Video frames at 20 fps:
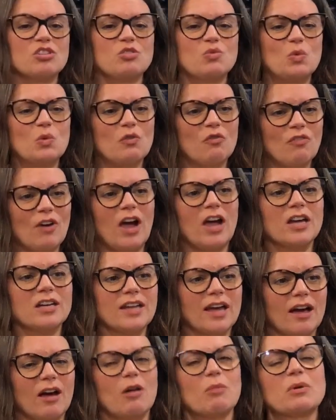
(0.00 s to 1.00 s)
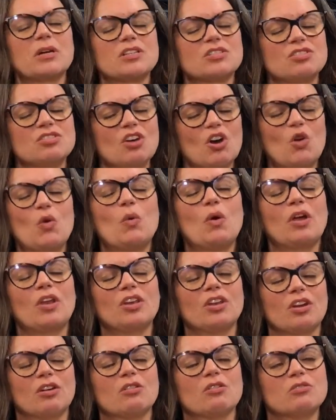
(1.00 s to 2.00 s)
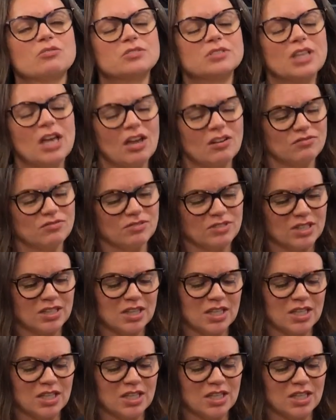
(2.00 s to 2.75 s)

you will find out, because no one knows everything.